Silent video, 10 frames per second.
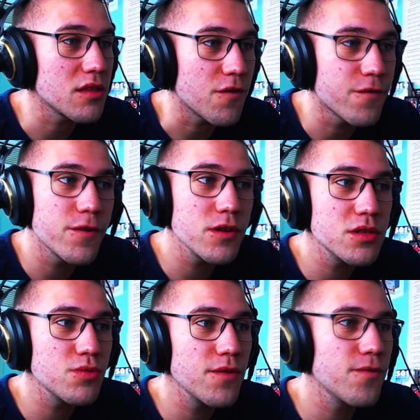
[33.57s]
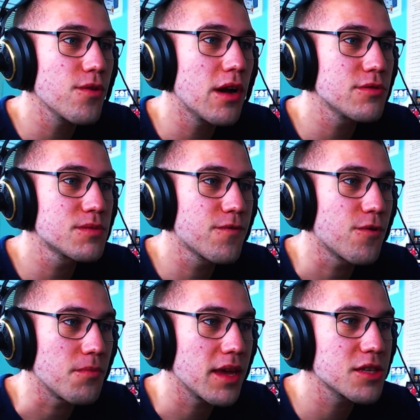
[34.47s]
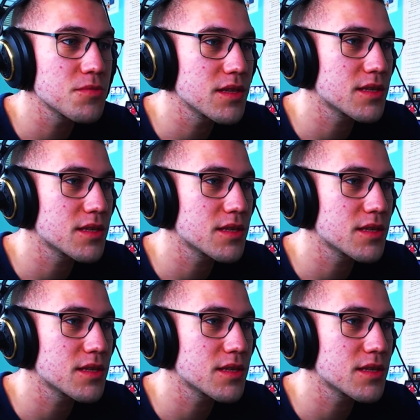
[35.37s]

in the first 24 hours before management